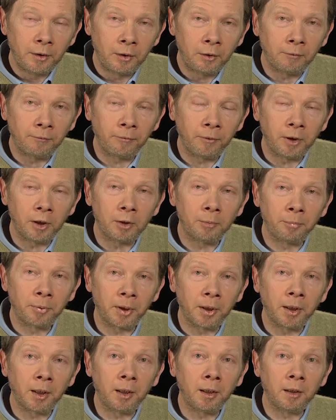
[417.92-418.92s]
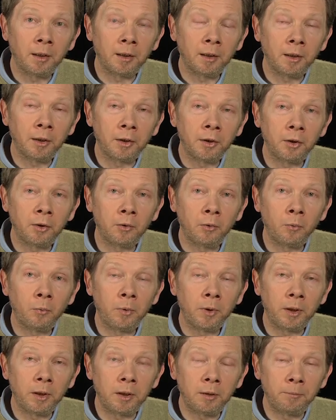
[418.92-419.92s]
you feel pain and you
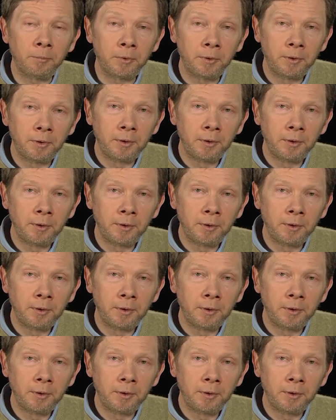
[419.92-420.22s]
weep.